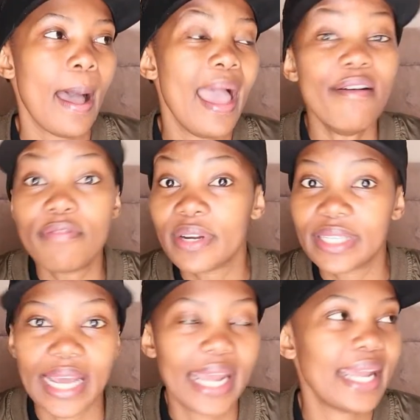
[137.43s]
every
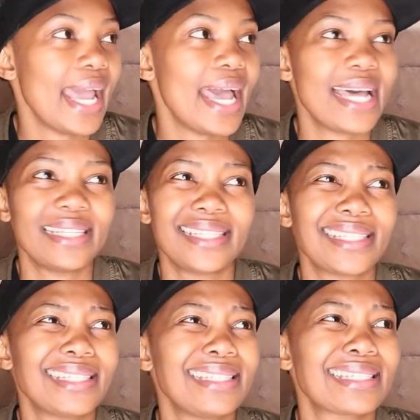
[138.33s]
day,
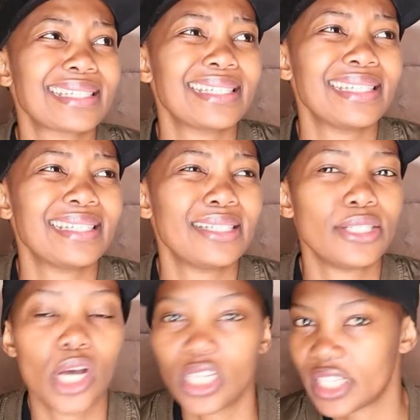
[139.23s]
and
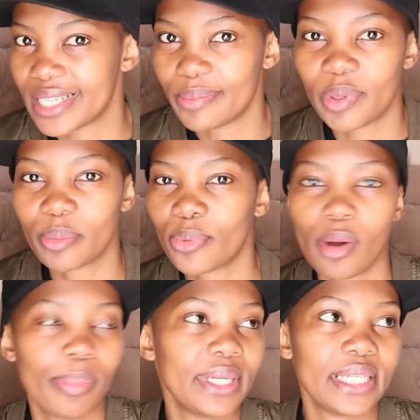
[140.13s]
not sleeping
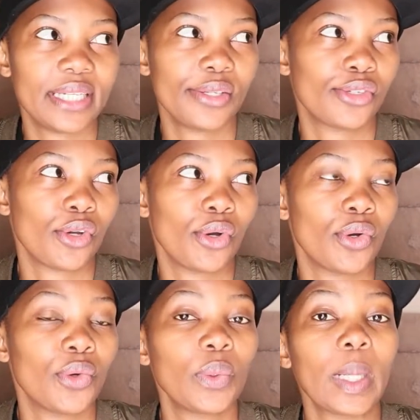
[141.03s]
properly.
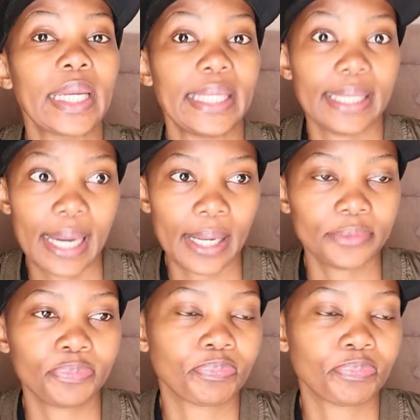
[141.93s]
So yeah,